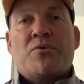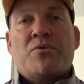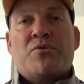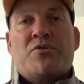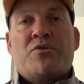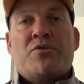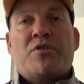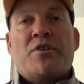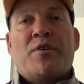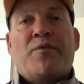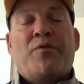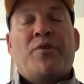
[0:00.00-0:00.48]

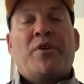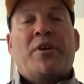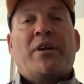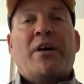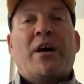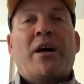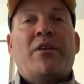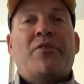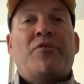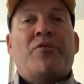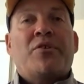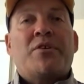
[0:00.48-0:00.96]
to different
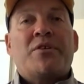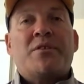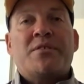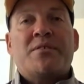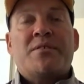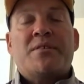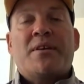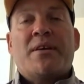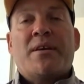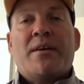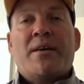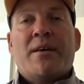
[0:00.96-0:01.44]

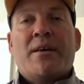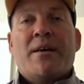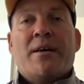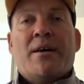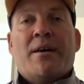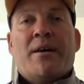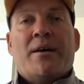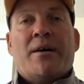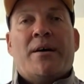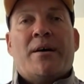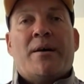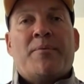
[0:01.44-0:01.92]
countries,
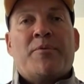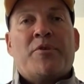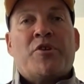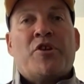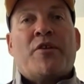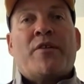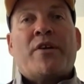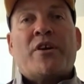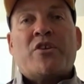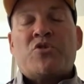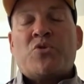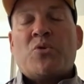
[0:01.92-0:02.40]
um, you
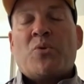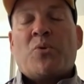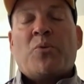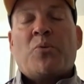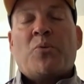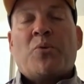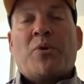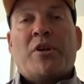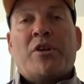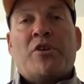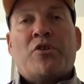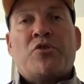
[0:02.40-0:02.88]
know, that's what
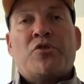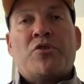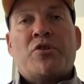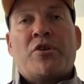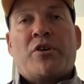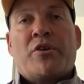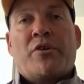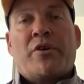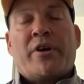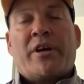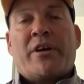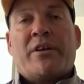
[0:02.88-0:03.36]
we want to do
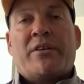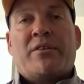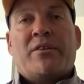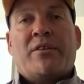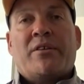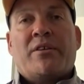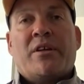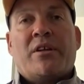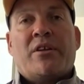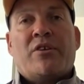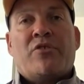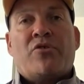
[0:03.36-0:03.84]
with cricket
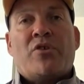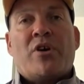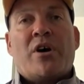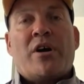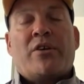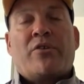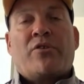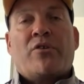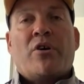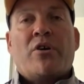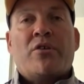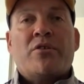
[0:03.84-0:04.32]
and, and try
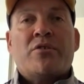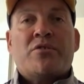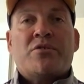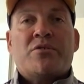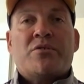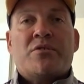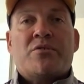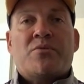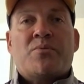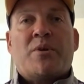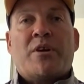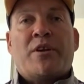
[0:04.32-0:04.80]
and grow
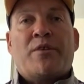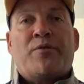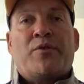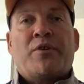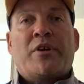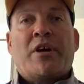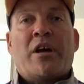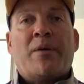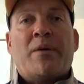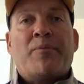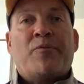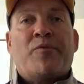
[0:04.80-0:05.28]
this, this
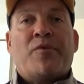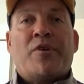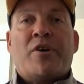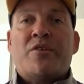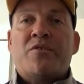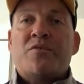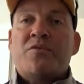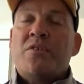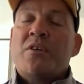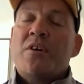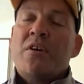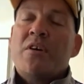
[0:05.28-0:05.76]
wonderful game of
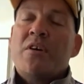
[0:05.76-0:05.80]
ours,